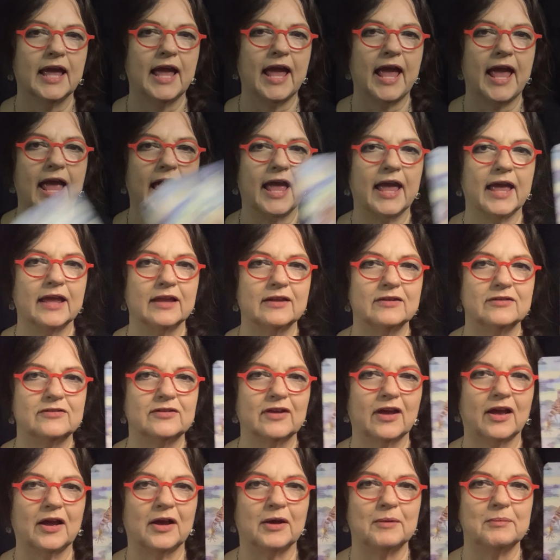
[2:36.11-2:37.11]
and
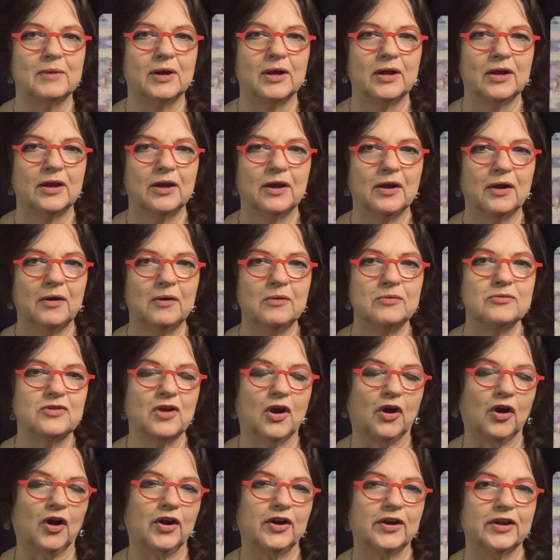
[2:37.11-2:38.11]
oh
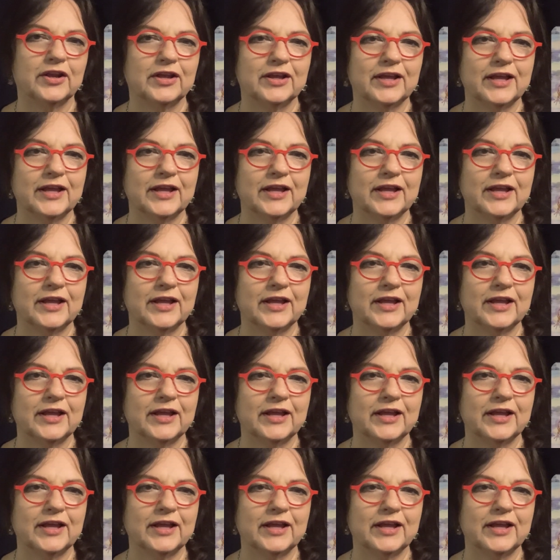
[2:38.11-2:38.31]
darn,